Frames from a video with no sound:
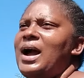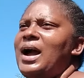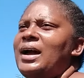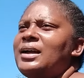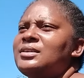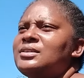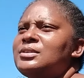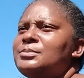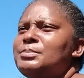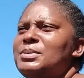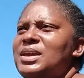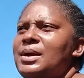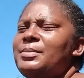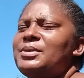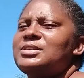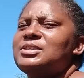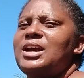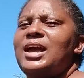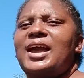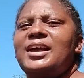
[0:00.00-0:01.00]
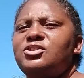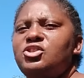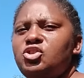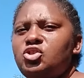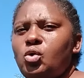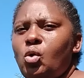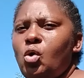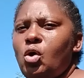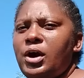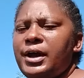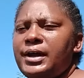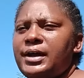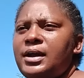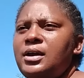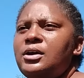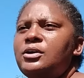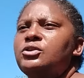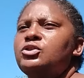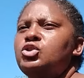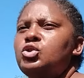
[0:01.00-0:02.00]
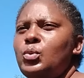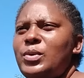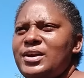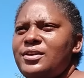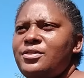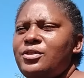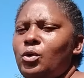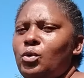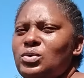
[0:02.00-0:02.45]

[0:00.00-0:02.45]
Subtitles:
and be able to enjoy doing